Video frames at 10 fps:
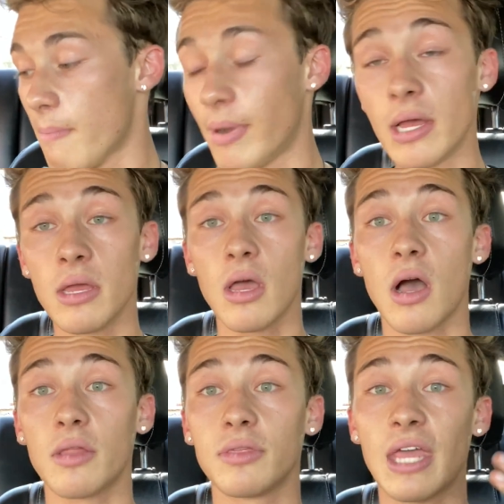But
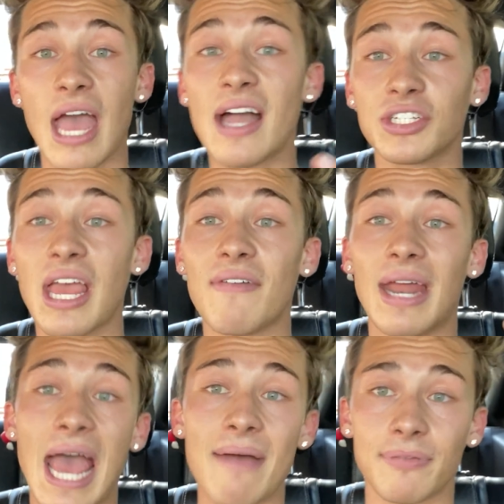they actually have an
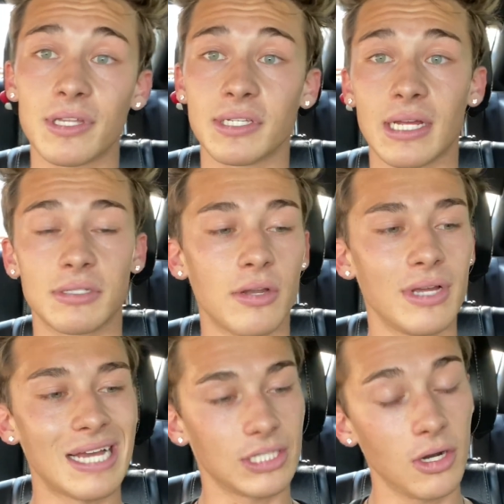app for this, like I was telling you
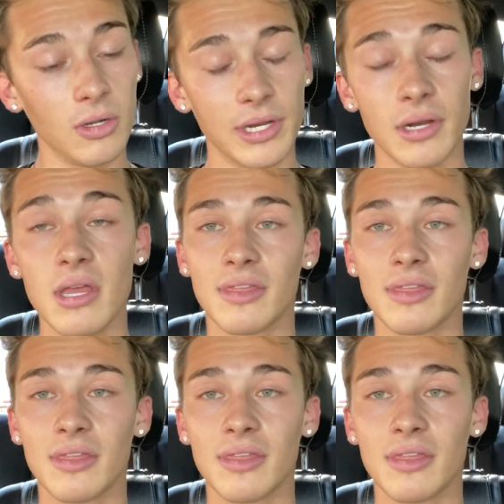guys earlier,